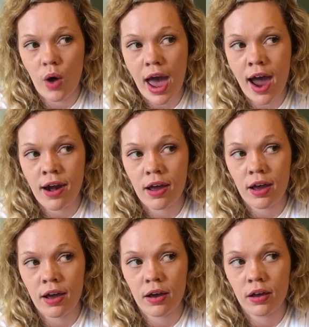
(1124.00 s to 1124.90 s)
had
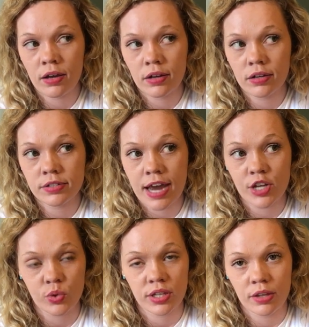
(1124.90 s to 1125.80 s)

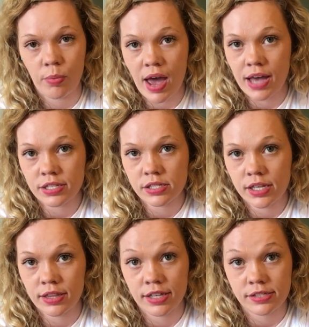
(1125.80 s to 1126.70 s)
ties with in the
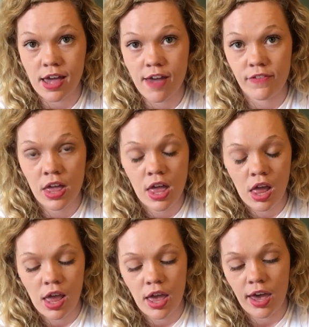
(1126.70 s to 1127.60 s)
past, in this life,
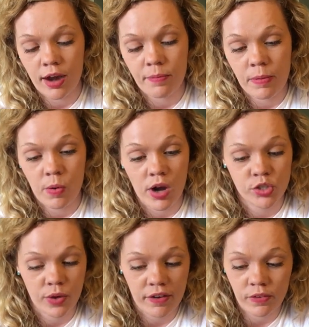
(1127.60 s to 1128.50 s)
and maybe
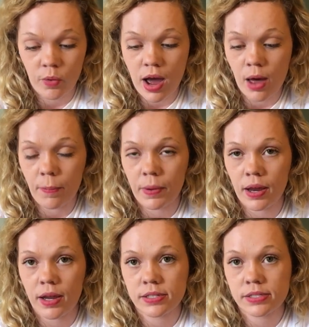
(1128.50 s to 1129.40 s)
walked away for a while,
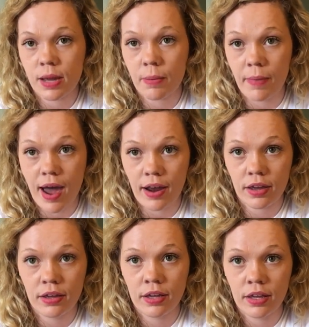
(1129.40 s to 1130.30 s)
but it's coming back.